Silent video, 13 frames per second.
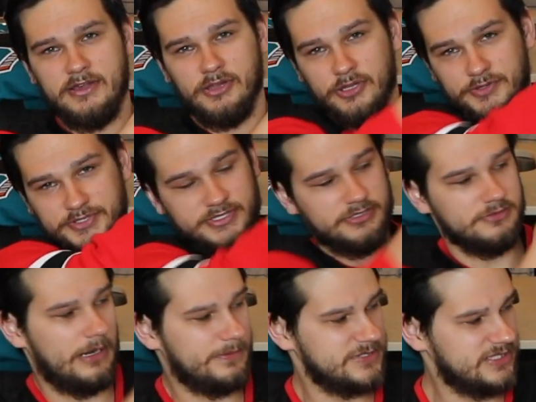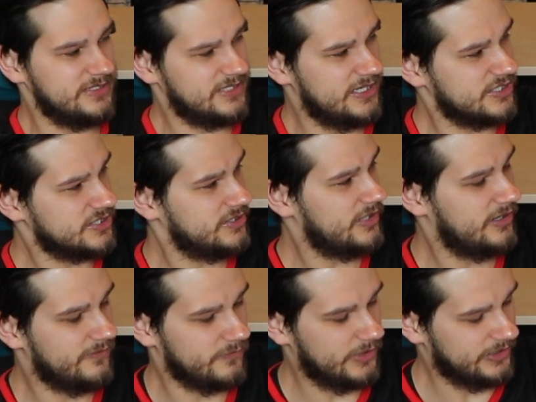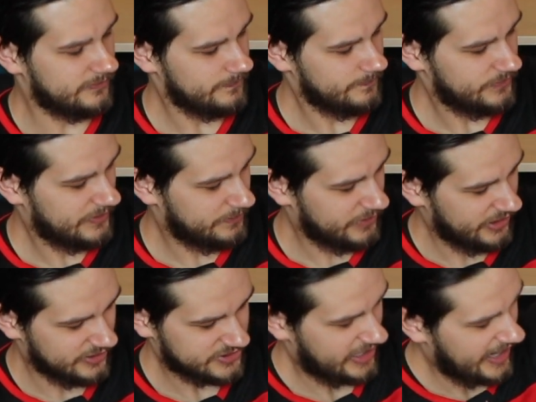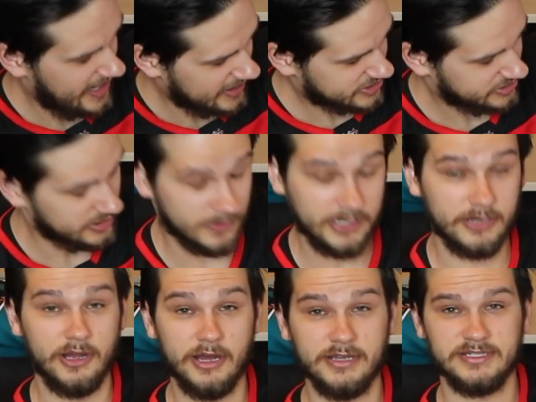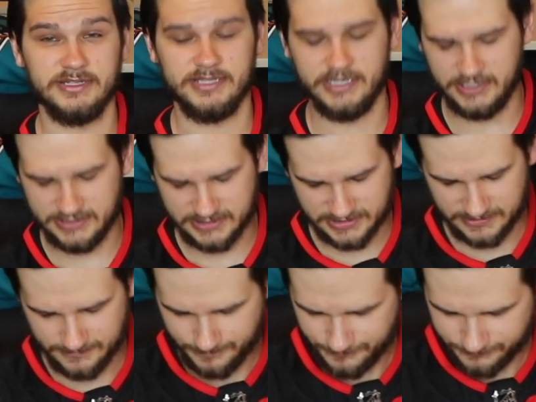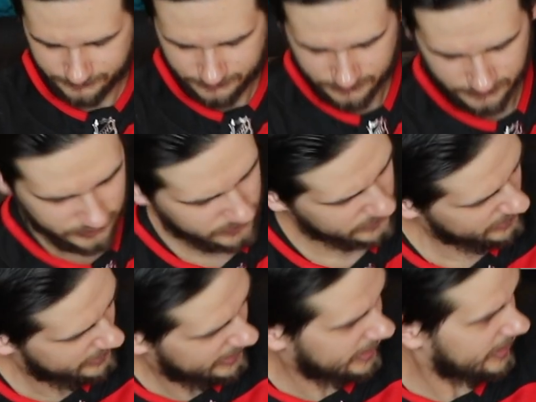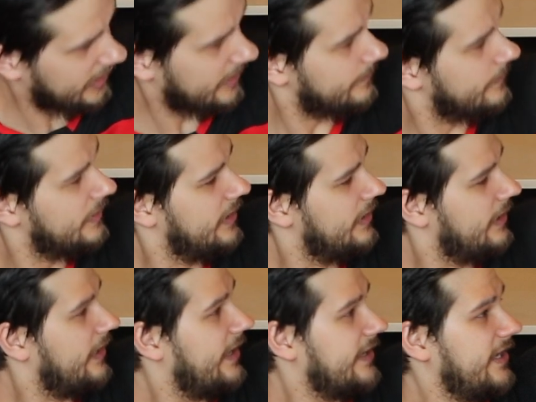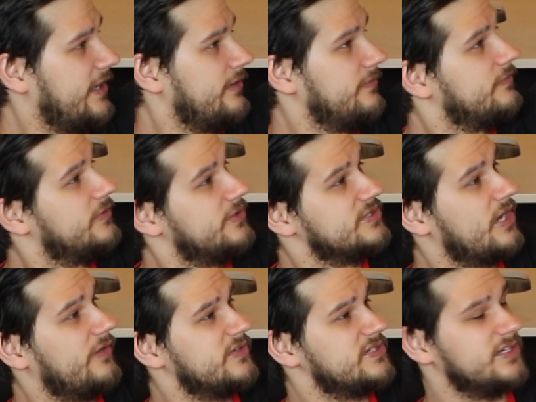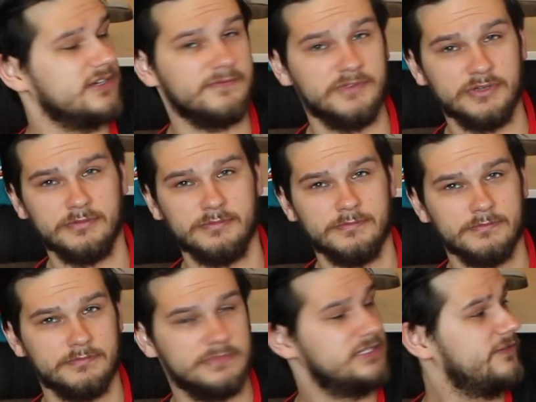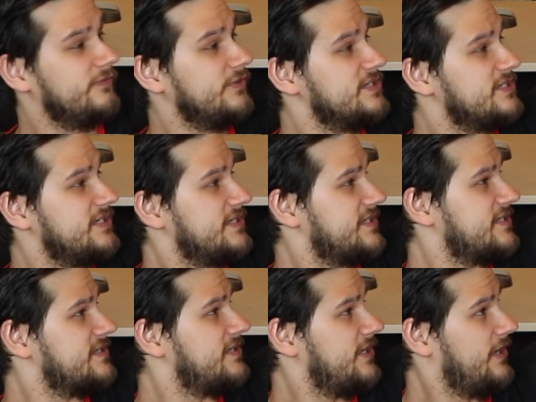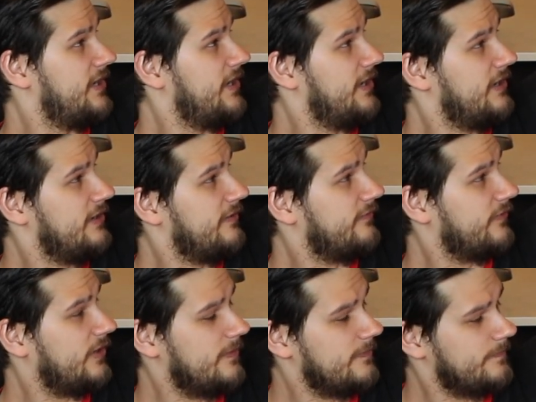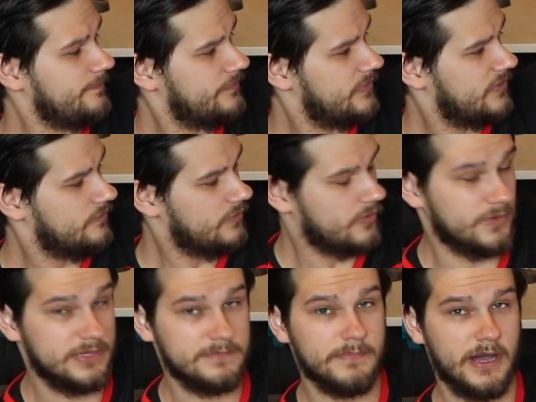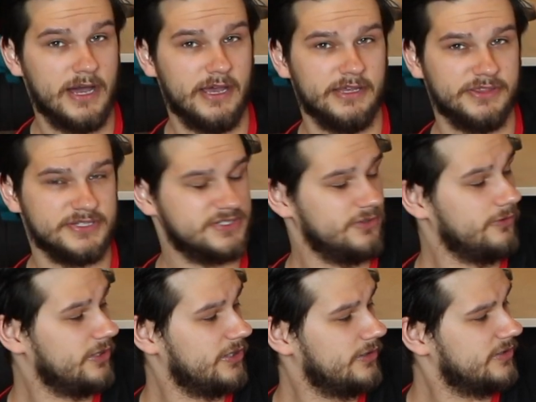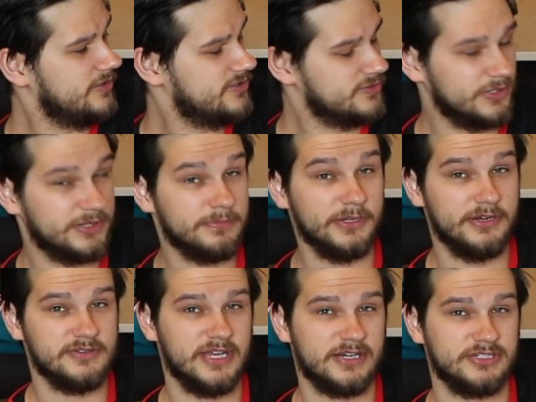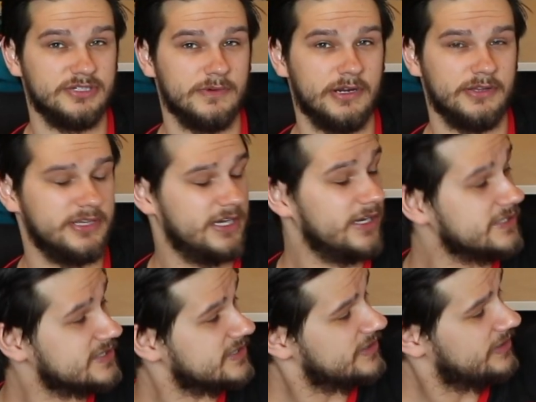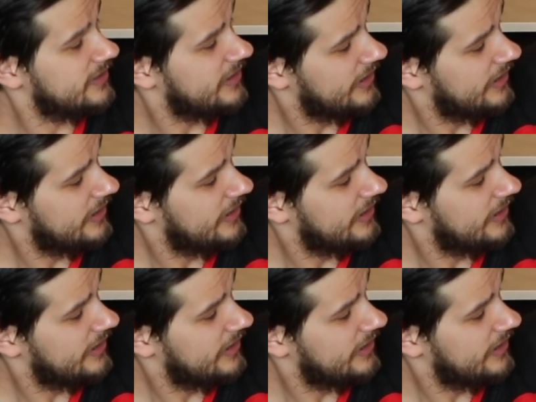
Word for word: closer representation of what the players actually wear onto the ice. Um, again, there's obviously a few differences from what we buy at the store to what the players actually wear on the ice.